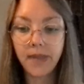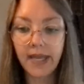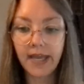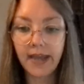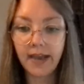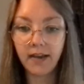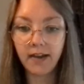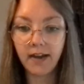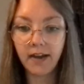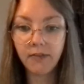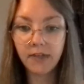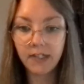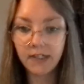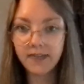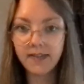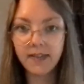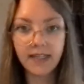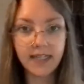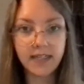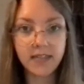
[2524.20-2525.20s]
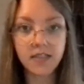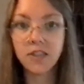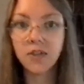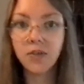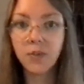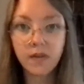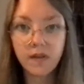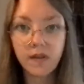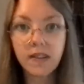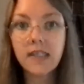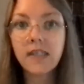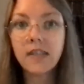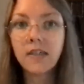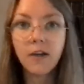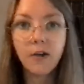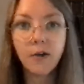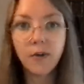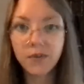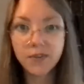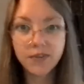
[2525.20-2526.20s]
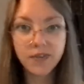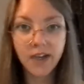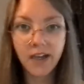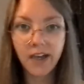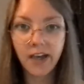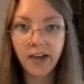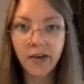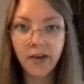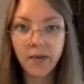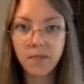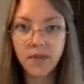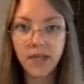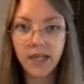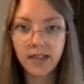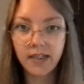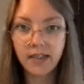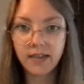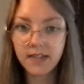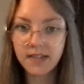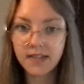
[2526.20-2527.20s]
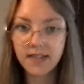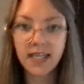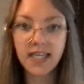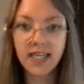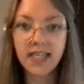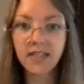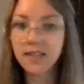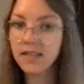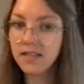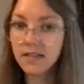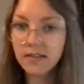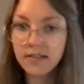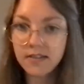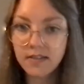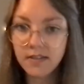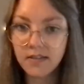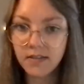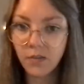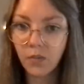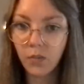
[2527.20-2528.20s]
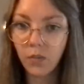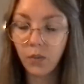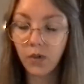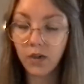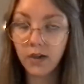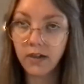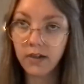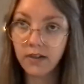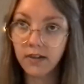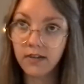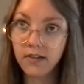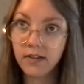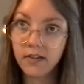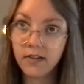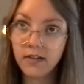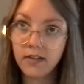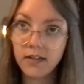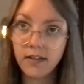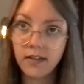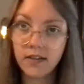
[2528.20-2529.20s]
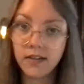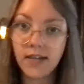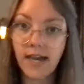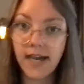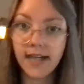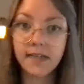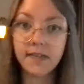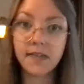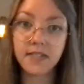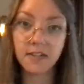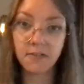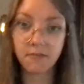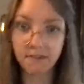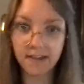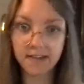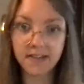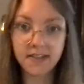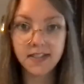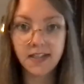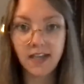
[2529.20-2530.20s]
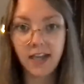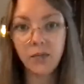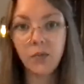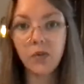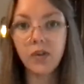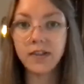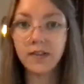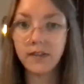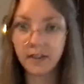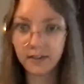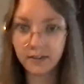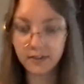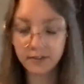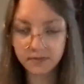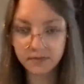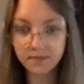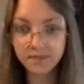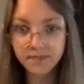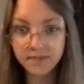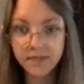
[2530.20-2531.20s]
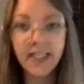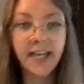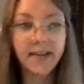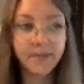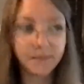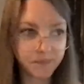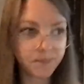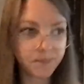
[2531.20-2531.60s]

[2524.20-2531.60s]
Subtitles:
everything that has to do with the ego. And in this case, we're not on the defense side, we're in the, yeah.